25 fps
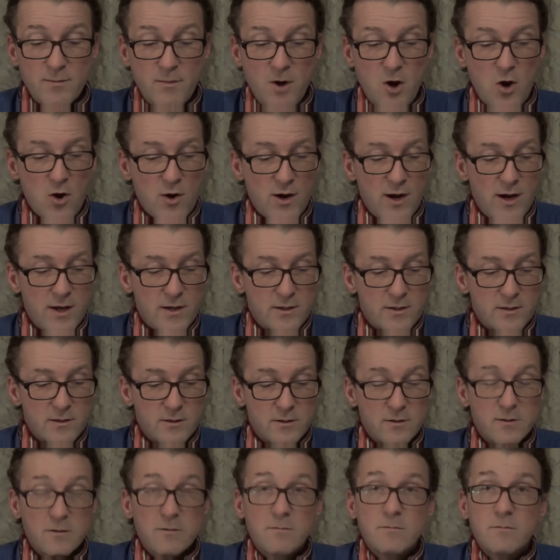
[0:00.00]
market,
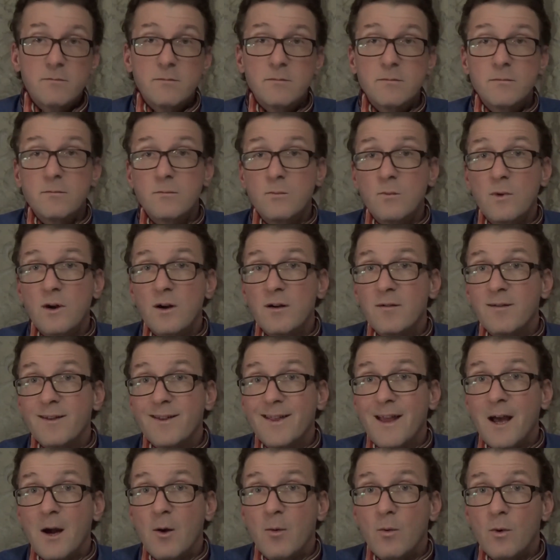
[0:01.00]
wherever
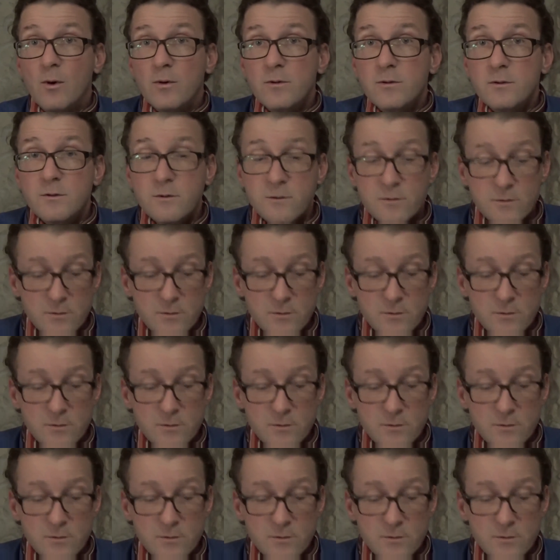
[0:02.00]
that was.